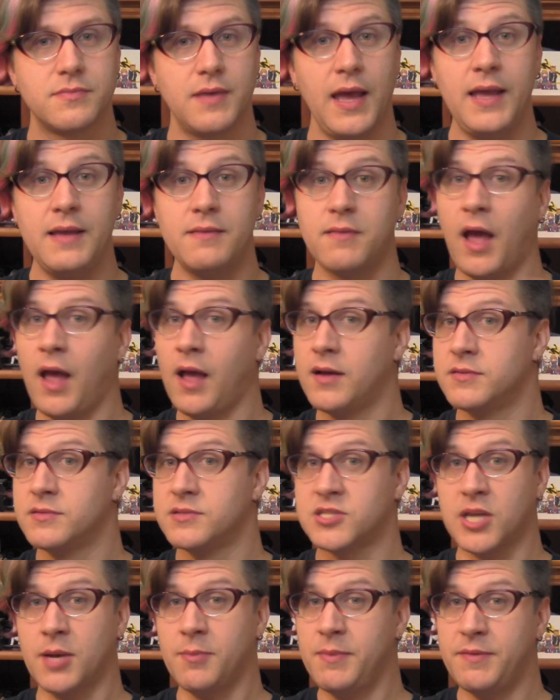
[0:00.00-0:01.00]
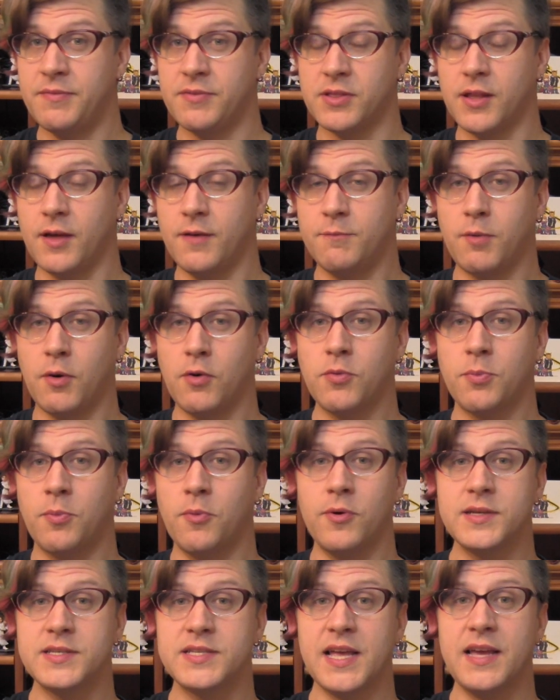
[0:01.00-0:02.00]
Hey, some even love both
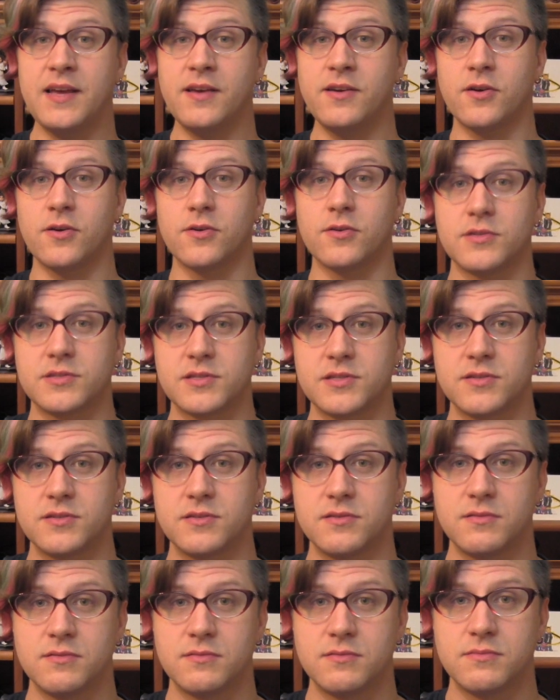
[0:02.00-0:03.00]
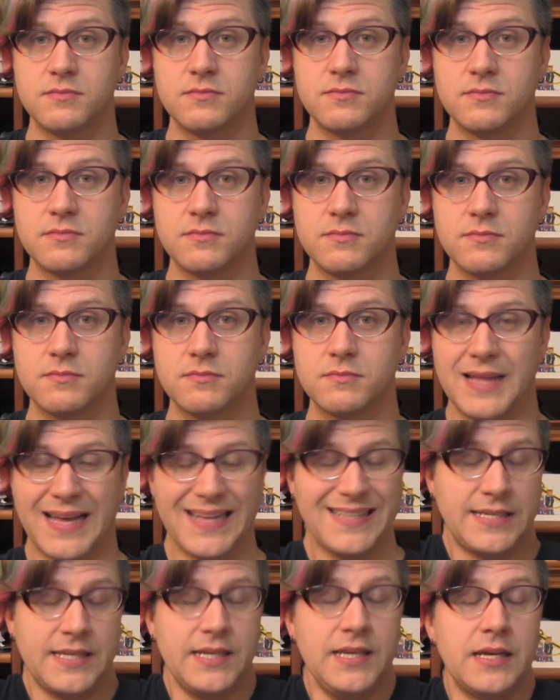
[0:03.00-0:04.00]
boys and girls.
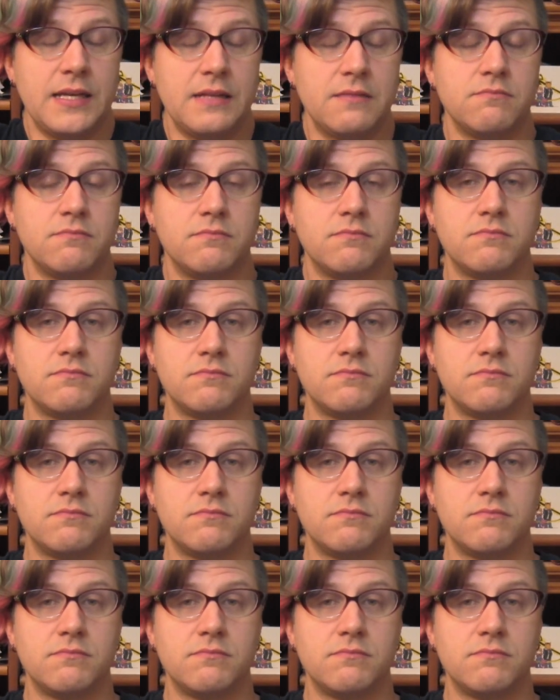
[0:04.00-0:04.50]
That's it.